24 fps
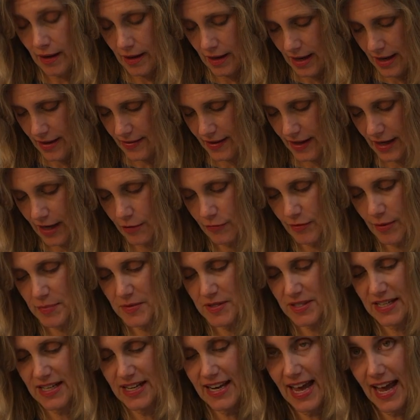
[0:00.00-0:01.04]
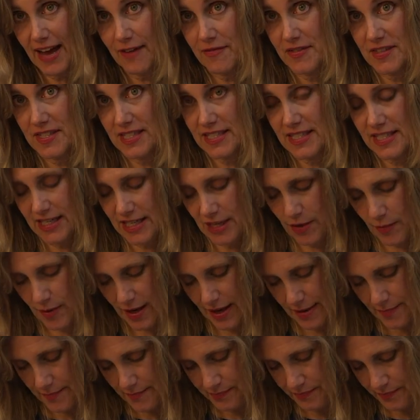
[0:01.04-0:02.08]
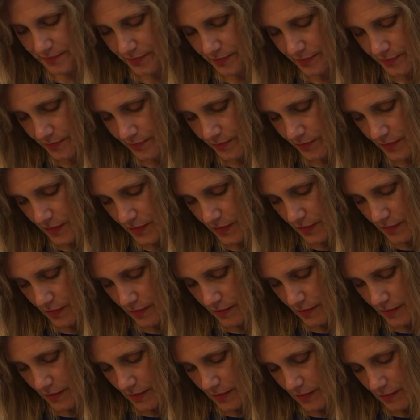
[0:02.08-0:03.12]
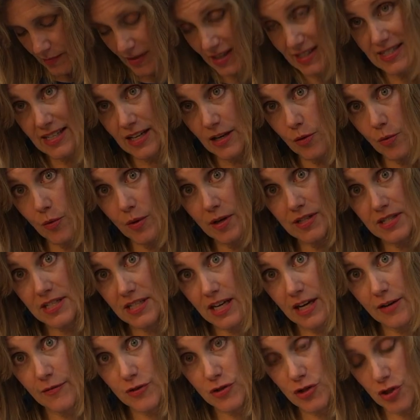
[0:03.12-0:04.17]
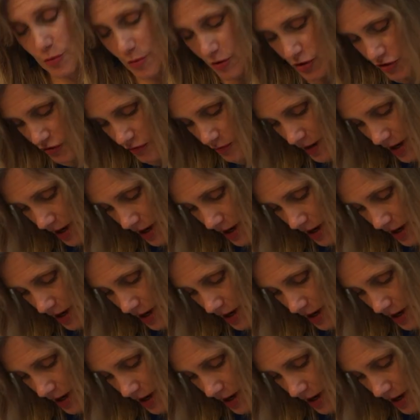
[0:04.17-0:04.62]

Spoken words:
and then I ripped it in half the skinny way, because I don't want it to cover too much of my